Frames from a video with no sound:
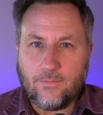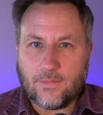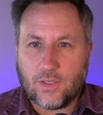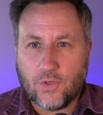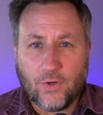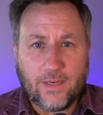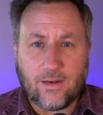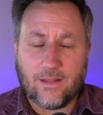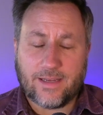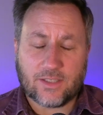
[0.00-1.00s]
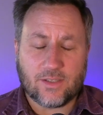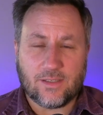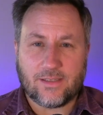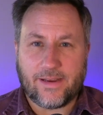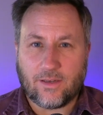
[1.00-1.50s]
during an election
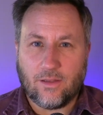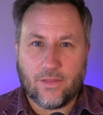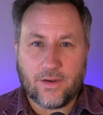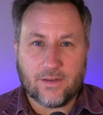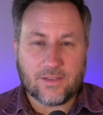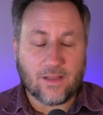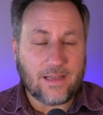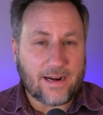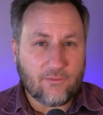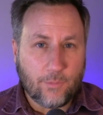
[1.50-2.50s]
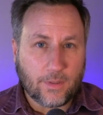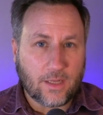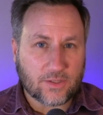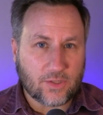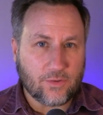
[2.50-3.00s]
cycle, there is a lot of
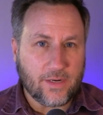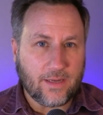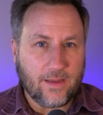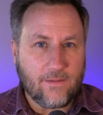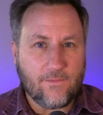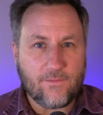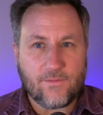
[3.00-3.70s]
blustering and